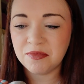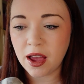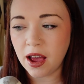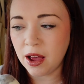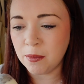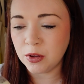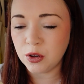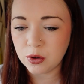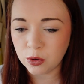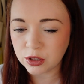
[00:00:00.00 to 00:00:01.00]
You
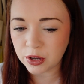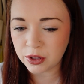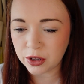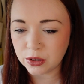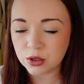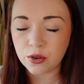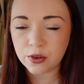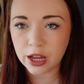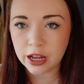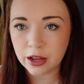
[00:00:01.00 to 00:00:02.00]
can also use Soft
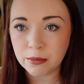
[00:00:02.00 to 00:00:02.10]
Care